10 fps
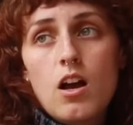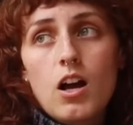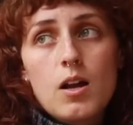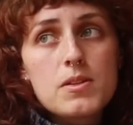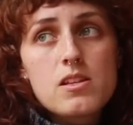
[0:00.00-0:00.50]

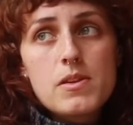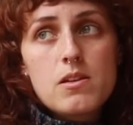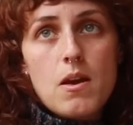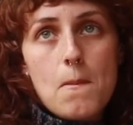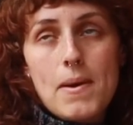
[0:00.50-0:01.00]
I must have
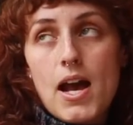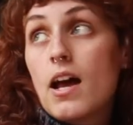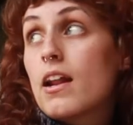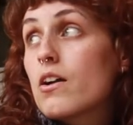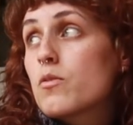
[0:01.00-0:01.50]
been
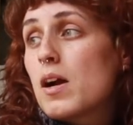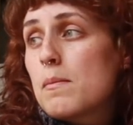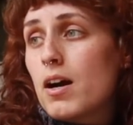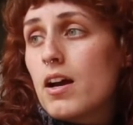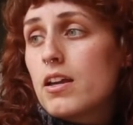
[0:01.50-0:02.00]
mad out of my
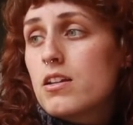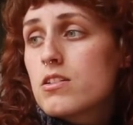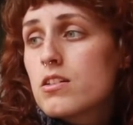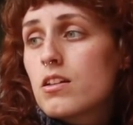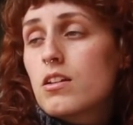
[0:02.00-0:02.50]
mind,